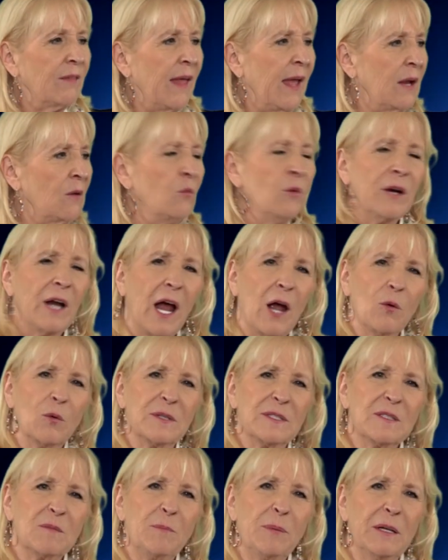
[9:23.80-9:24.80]
then when I
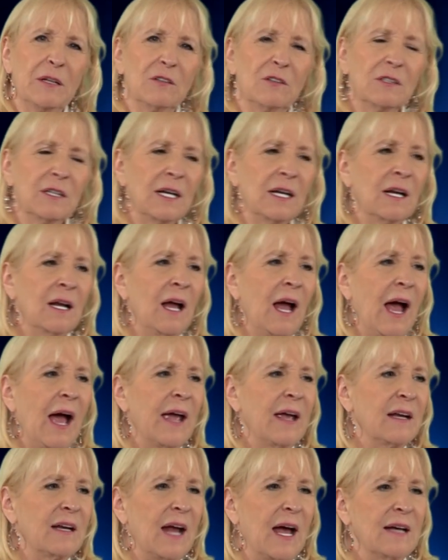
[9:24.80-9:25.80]
was building, I
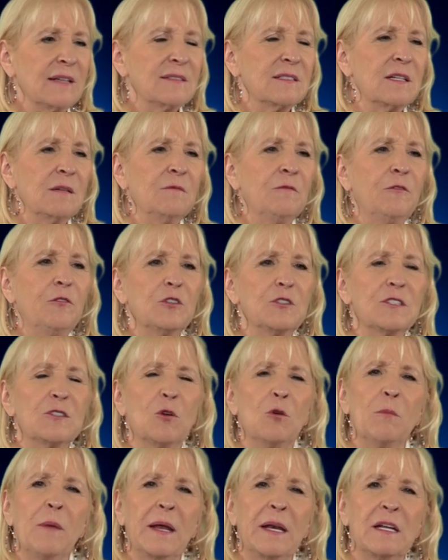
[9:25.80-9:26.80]
had asked him for
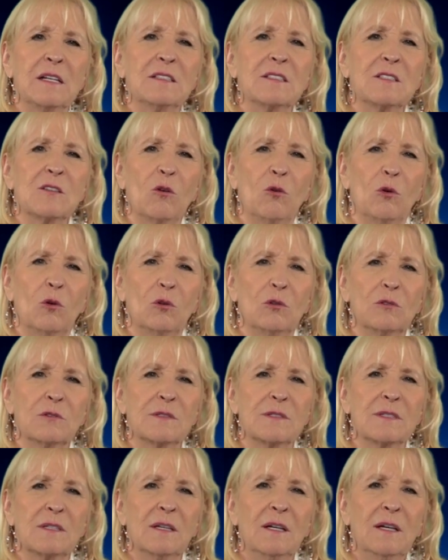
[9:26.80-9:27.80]
so many
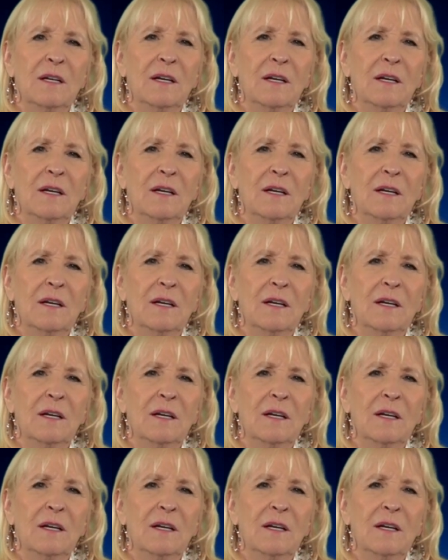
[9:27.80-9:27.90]
souls.